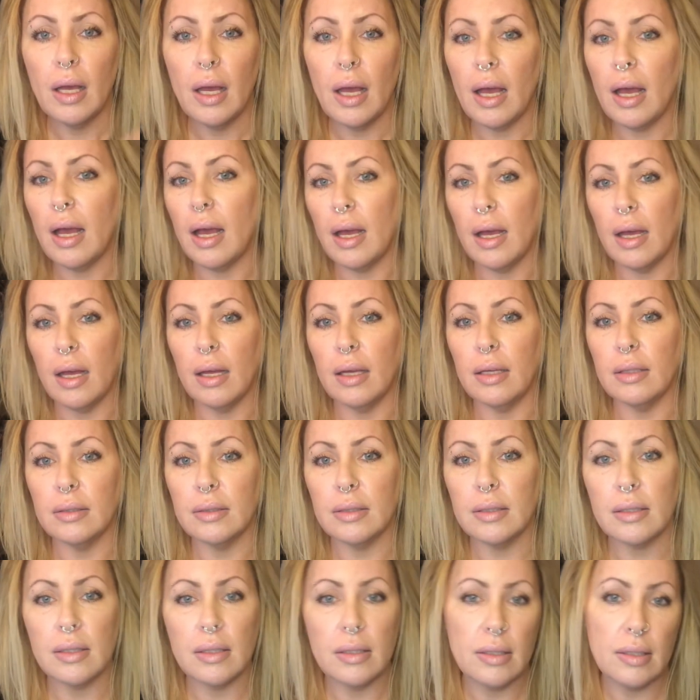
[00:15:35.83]
and
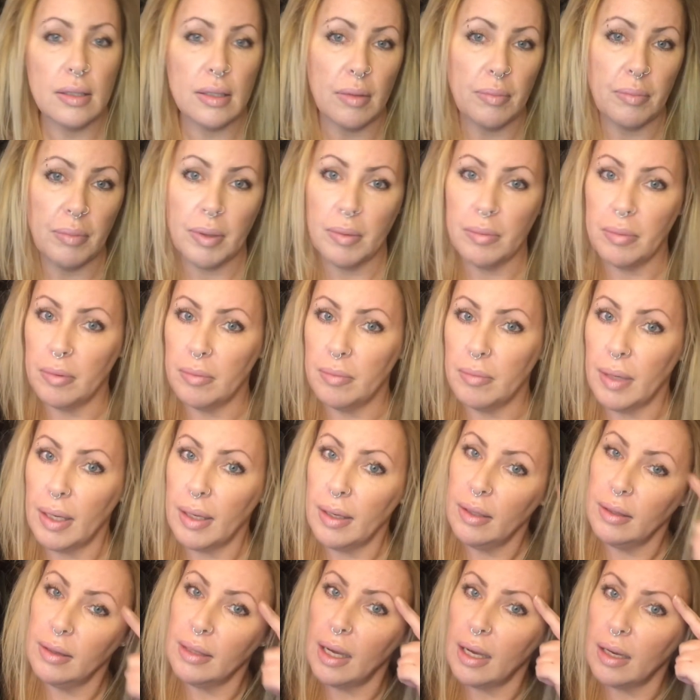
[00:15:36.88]
some people
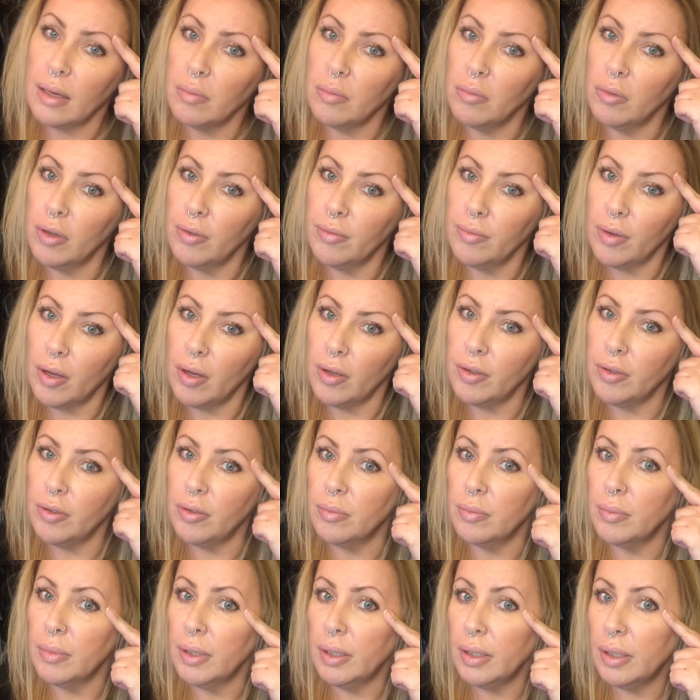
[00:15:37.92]
might lack more
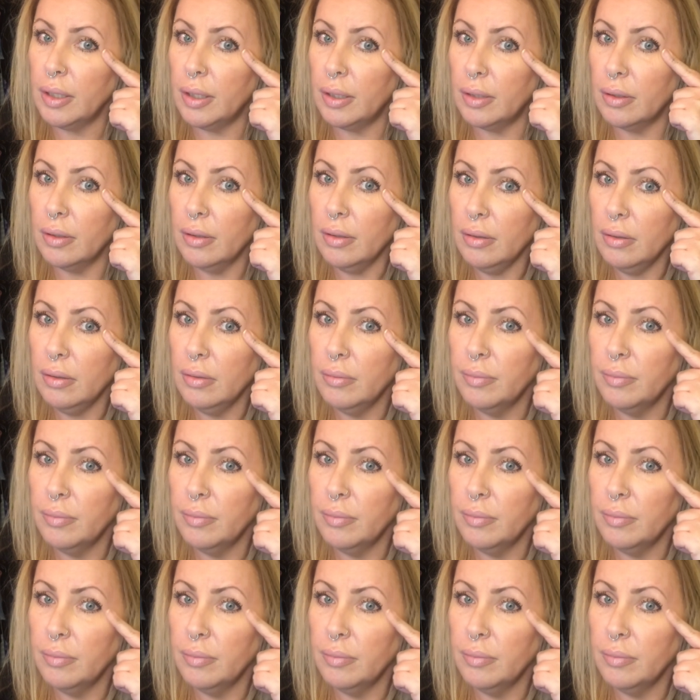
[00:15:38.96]
volume here.